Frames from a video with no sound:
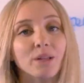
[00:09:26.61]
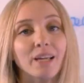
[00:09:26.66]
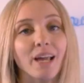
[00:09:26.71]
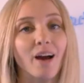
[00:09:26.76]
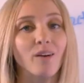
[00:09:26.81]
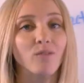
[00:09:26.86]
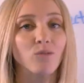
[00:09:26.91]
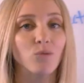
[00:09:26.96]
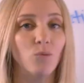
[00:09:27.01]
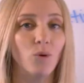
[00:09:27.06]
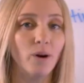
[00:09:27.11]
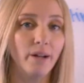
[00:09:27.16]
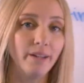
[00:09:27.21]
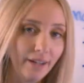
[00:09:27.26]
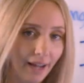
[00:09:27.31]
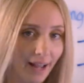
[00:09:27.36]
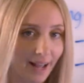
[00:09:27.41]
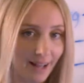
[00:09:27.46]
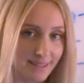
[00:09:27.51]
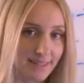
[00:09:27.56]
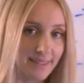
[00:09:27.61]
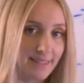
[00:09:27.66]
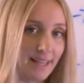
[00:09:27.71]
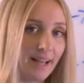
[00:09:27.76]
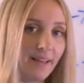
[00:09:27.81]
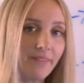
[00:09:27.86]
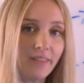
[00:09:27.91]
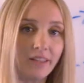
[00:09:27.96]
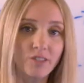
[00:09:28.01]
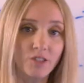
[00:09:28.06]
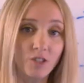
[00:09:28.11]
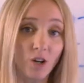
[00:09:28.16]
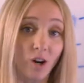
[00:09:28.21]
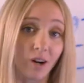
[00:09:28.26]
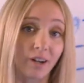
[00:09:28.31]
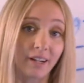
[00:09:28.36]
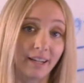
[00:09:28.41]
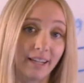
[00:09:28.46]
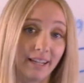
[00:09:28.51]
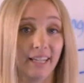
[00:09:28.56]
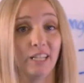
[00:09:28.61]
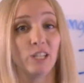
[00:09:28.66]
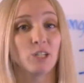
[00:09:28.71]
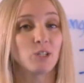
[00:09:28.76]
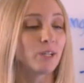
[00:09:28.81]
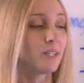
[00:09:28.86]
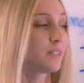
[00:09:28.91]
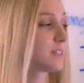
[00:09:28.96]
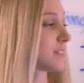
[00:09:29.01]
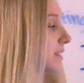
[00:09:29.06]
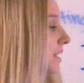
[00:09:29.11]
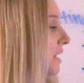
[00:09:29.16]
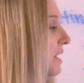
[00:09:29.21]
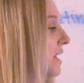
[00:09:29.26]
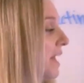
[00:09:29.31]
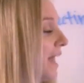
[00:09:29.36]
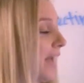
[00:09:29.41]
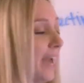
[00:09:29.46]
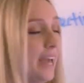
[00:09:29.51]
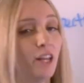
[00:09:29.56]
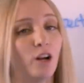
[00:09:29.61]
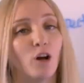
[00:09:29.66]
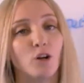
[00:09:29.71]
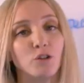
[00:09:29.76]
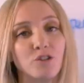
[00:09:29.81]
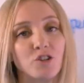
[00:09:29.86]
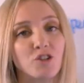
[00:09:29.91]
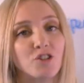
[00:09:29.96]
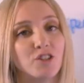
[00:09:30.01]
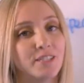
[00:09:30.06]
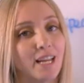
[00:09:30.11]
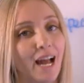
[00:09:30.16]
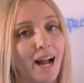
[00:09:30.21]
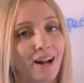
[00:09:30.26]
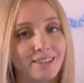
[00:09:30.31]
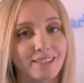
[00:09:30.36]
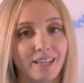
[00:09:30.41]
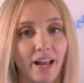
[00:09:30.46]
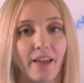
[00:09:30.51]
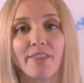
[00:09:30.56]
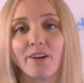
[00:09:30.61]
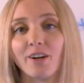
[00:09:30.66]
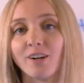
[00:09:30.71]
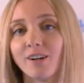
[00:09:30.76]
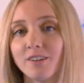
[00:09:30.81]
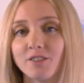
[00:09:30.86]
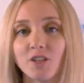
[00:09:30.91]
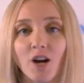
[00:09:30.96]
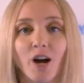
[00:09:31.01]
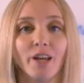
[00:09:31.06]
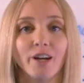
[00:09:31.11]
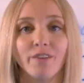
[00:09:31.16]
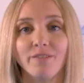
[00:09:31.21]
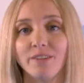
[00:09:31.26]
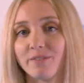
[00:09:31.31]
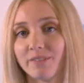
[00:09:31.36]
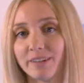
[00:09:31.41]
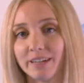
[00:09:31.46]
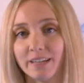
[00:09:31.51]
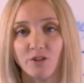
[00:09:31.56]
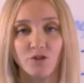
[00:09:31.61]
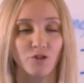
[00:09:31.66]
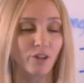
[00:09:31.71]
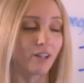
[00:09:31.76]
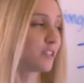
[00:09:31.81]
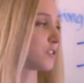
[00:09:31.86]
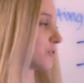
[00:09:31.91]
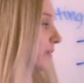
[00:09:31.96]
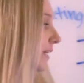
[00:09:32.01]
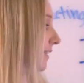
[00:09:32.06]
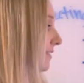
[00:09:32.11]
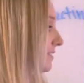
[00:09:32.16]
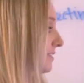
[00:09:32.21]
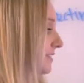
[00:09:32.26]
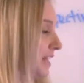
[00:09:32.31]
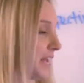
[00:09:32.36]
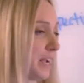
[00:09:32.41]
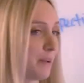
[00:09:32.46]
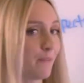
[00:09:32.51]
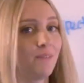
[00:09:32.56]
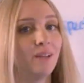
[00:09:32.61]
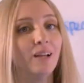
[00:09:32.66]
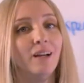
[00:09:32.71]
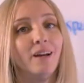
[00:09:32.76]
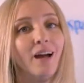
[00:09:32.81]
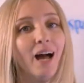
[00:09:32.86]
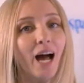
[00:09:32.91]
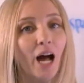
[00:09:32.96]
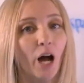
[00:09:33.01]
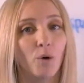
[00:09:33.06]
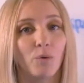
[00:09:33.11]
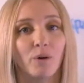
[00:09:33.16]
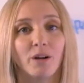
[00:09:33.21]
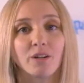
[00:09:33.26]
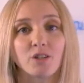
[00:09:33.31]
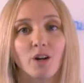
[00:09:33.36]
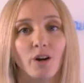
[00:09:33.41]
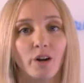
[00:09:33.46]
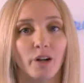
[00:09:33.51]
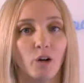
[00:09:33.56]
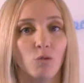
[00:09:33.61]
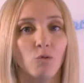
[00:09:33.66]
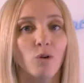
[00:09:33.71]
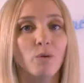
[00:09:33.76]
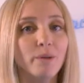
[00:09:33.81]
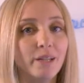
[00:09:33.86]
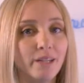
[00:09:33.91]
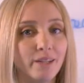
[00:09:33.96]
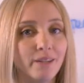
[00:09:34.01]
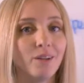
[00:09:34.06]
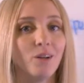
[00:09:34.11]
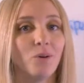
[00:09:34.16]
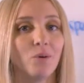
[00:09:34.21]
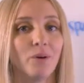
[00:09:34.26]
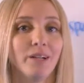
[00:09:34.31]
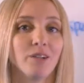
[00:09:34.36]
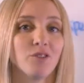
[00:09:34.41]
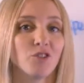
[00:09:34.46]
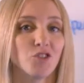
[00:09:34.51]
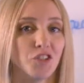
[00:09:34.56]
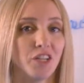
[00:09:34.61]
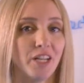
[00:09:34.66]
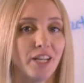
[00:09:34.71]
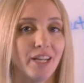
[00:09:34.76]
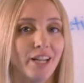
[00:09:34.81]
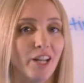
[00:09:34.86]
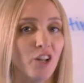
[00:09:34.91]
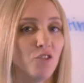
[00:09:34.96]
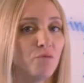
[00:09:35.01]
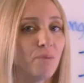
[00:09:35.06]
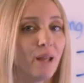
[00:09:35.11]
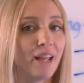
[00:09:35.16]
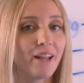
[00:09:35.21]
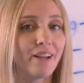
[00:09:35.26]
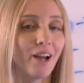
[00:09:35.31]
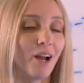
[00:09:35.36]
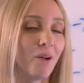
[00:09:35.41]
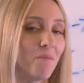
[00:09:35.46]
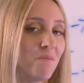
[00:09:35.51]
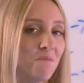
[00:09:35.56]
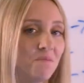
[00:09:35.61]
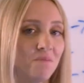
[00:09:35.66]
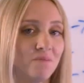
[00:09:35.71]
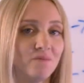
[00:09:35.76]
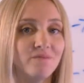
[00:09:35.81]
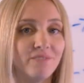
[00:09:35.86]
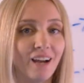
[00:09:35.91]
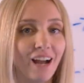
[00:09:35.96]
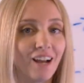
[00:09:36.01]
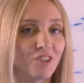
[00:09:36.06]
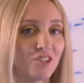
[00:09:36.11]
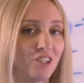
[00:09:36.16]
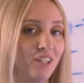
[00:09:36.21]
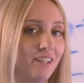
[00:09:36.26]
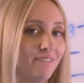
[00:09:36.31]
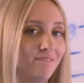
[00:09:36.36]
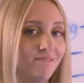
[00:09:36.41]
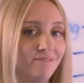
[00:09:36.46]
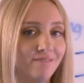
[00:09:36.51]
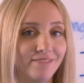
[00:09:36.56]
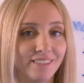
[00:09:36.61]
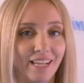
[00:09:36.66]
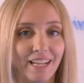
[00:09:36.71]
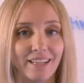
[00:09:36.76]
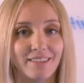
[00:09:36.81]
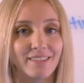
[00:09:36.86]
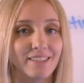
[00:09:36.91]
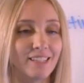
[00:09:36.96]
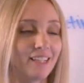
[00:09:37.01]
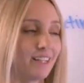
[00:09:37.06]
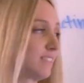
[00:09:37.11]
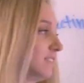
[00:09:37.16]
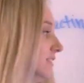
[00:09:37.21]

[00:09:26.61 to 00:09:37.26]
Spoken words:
have 1 ad set that's targeting interests and also stack together a ton of different interests. So I can say, I want to target women who are interested in makeup, fashion, dancing,